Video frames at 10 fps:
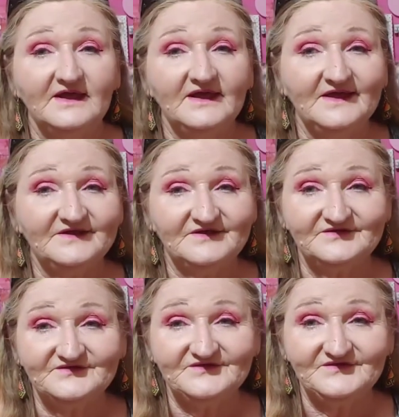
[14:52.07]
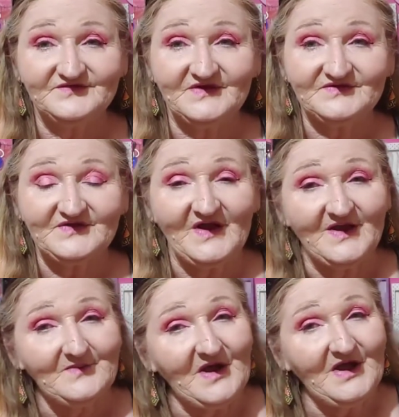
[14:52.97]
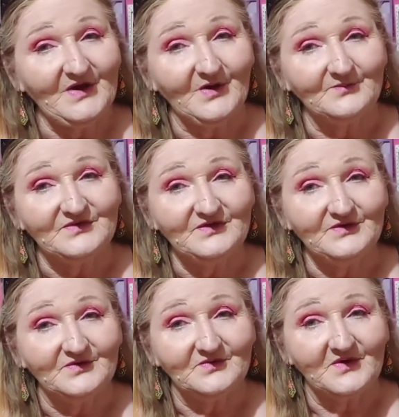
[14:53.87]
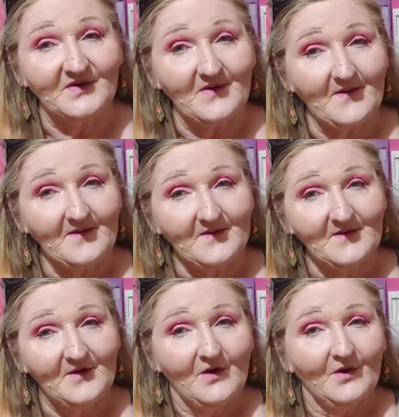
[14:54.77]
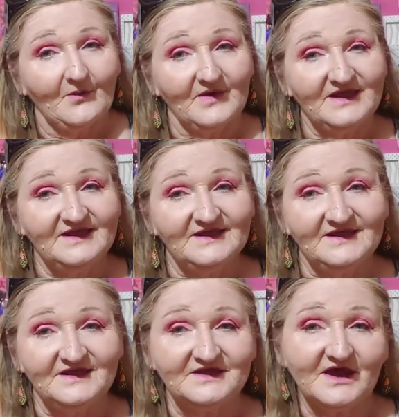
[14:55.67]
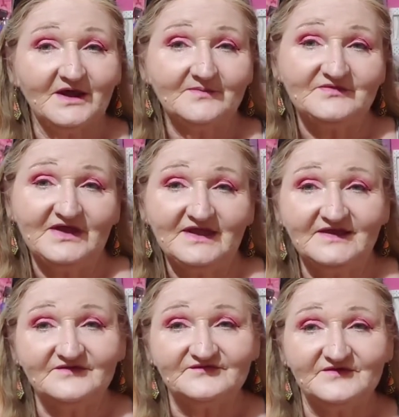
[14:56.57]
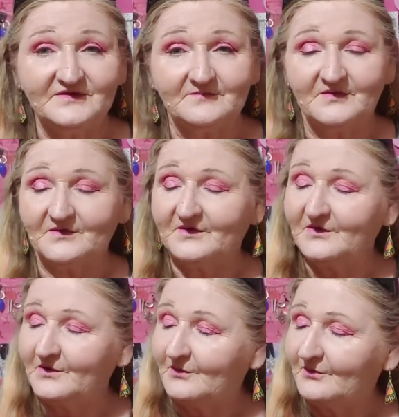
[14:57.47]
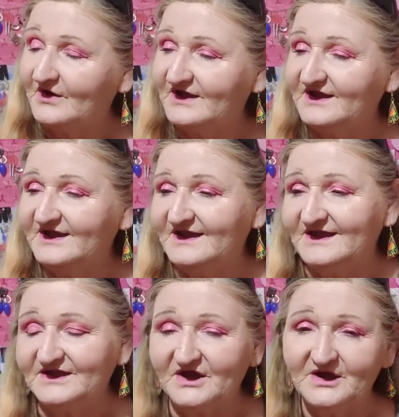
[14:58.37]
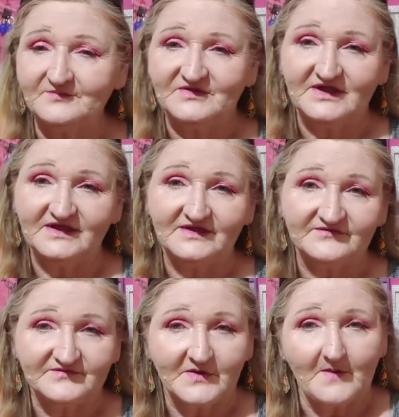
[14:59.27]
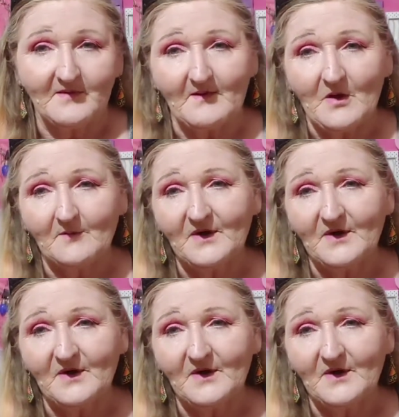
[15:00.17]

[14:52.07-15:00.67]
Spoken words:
And until the next time, I hope you wake up dancing. Wake up dancing. Boom,